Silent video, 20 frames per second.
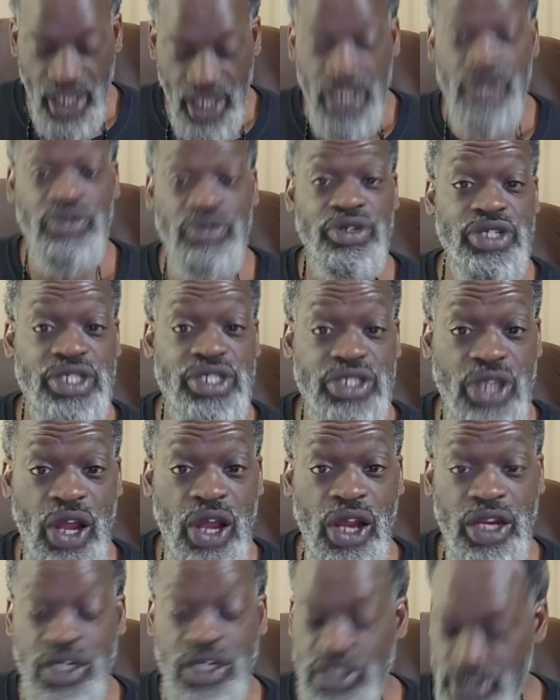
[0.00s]
We
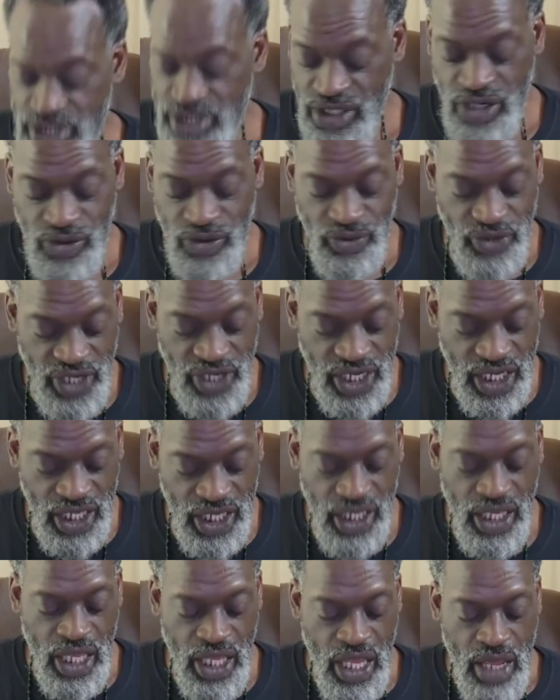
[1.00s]
start reading
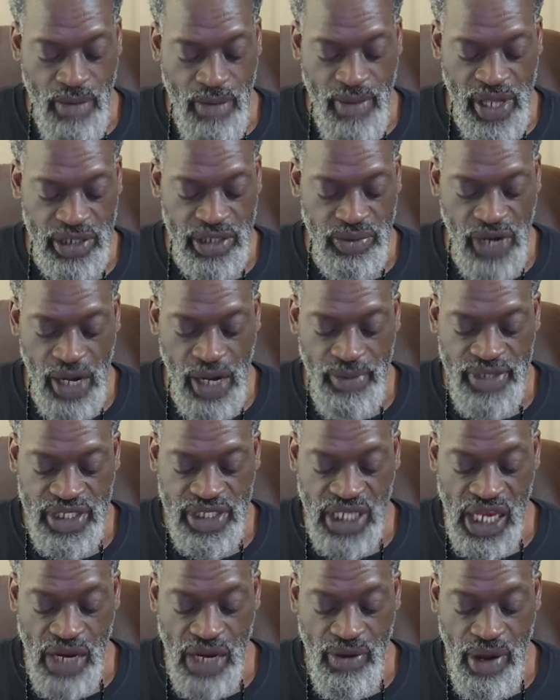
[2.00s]
Miles Brown, Ms.
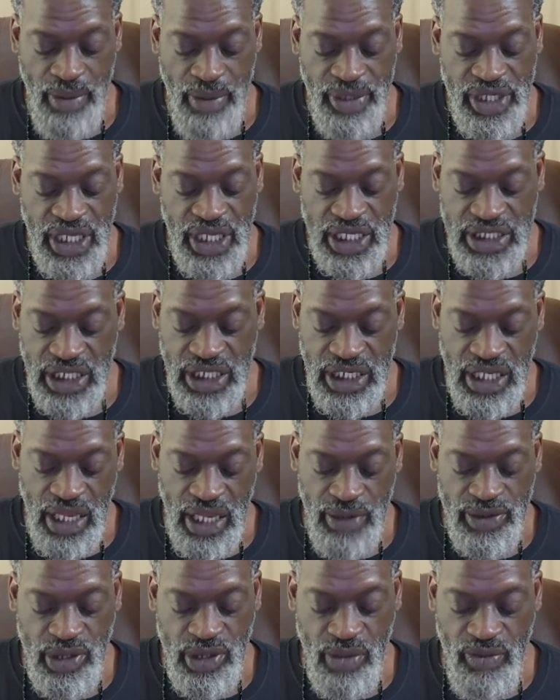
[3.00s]
Ann, Robert Texan,
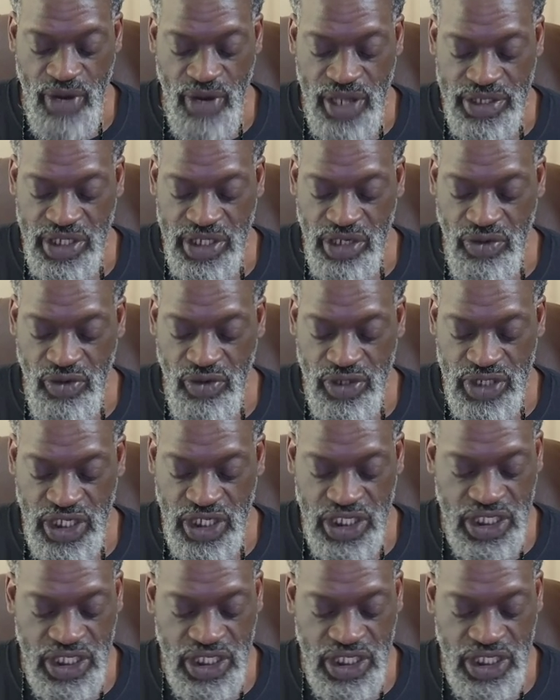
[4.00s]
Davidson Brown, Senior, Rosalie,